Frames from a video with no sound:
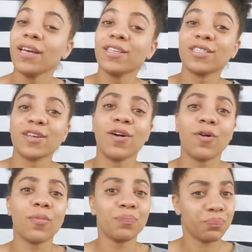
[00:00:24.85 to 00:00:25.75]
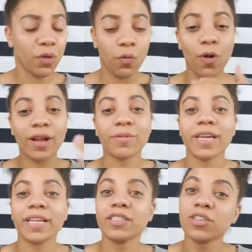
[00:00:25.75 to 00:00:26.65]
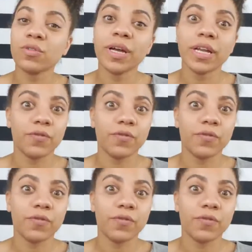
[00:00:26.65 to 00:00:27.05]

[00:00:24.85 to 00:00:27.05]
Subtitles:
So why don't we get into it?